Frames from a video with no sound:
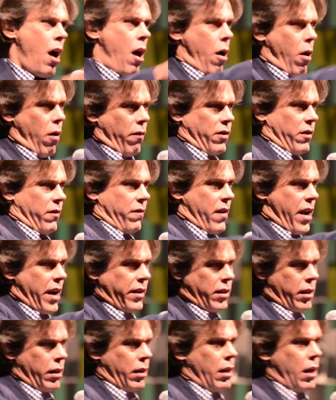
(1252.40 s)
of the
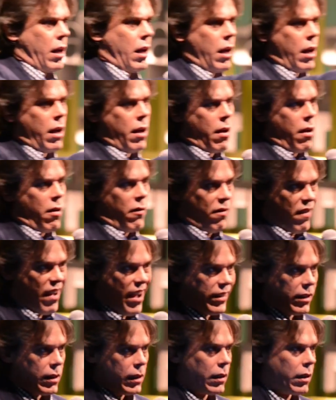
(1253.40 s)

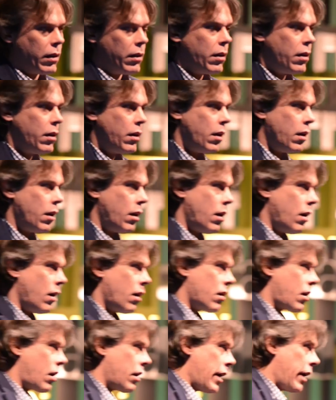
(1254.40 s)
final
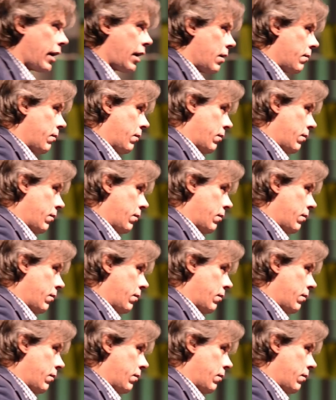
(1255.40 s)
click.